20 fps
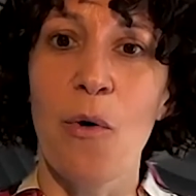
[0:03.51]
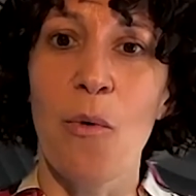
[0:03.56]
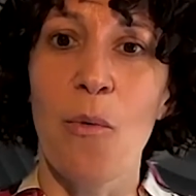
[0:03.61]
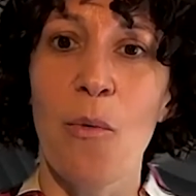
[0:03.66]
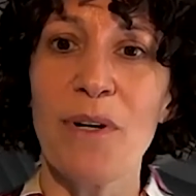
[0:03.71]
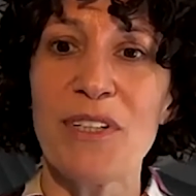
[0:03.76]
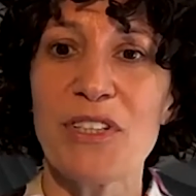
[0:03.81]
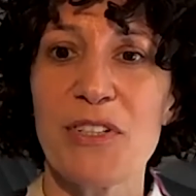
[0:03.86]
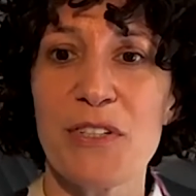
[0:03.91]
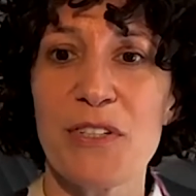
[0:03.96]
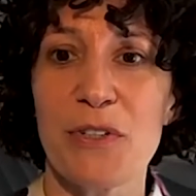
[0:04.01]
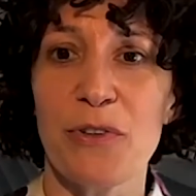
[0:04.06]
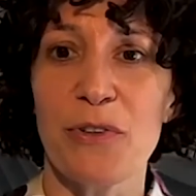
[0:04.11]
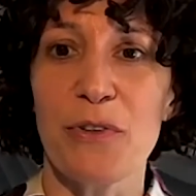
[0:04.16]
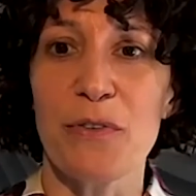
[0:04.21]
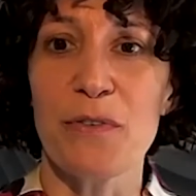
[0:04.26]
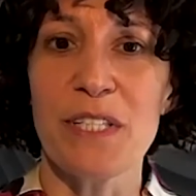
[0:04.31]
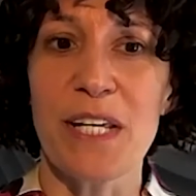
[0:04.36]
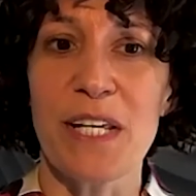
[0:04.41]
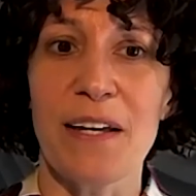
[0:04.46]
which
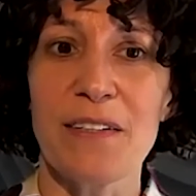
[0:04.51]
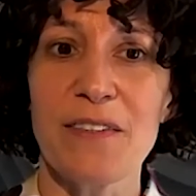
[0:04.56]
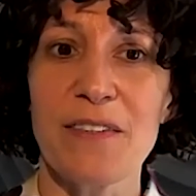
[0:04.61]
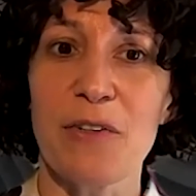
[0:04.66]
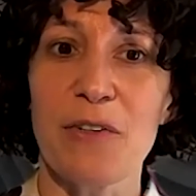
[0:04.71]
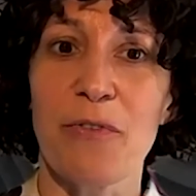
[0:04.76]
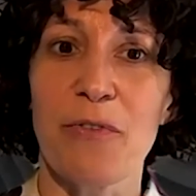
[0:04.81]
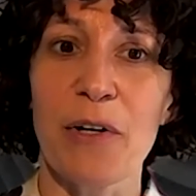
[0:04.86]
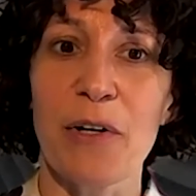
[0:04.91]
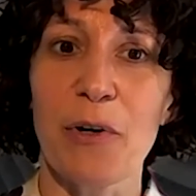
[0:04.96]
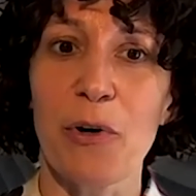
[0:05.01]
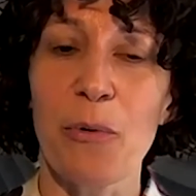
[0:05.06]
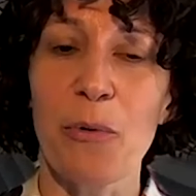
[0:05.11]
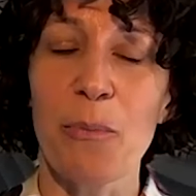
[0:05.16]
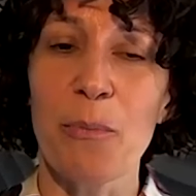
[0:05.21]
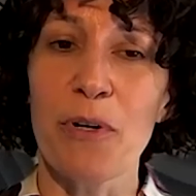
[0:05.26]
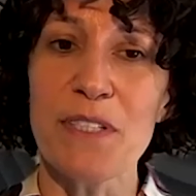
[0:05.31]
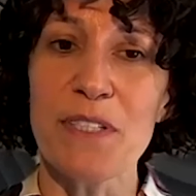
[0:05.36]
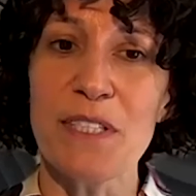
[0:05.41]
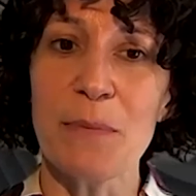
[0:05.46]
serves as the
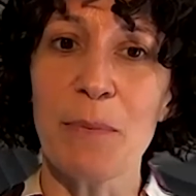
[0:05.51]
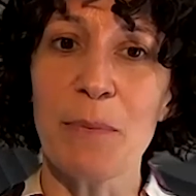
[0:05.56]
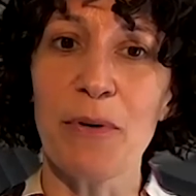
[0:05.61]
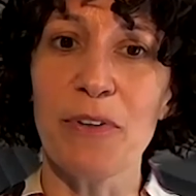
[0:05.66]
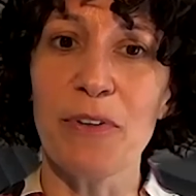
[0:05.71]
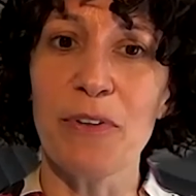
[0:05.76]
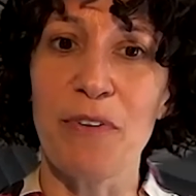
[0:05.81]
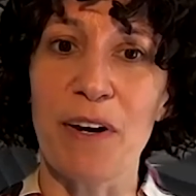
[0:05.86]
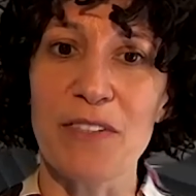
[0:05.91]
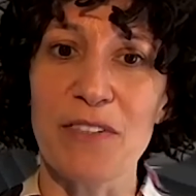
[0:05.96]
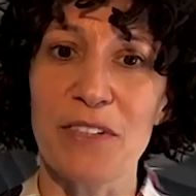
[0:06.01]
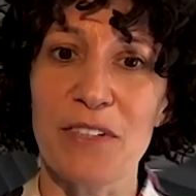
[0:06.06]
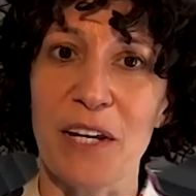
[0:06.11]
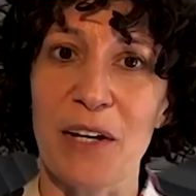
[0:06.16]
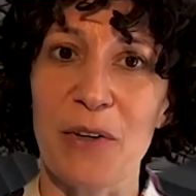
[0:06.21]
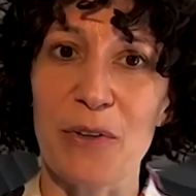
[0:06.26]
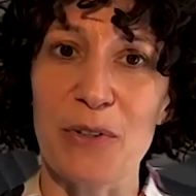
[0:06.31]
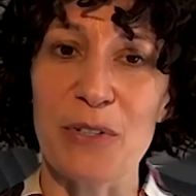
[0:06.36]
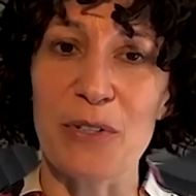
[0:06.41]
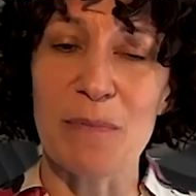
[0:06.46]
REDL Principal
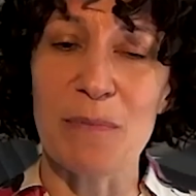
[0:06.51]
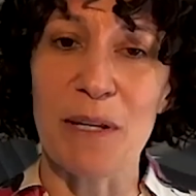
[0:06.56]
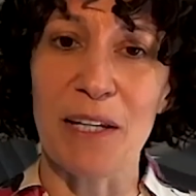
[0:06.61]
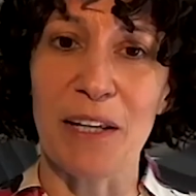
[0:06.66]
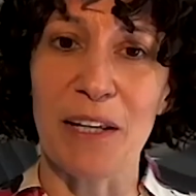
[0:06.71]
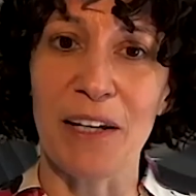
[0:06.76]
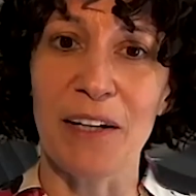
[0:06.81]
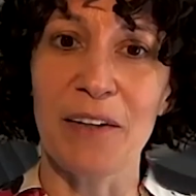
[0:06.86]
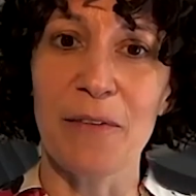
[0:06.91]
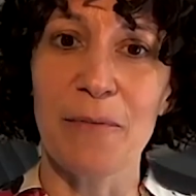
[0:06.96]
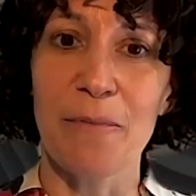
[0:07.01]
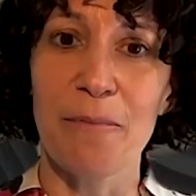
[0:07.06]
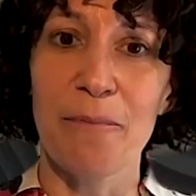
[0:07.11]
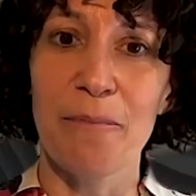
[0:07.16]
Investigators meeting.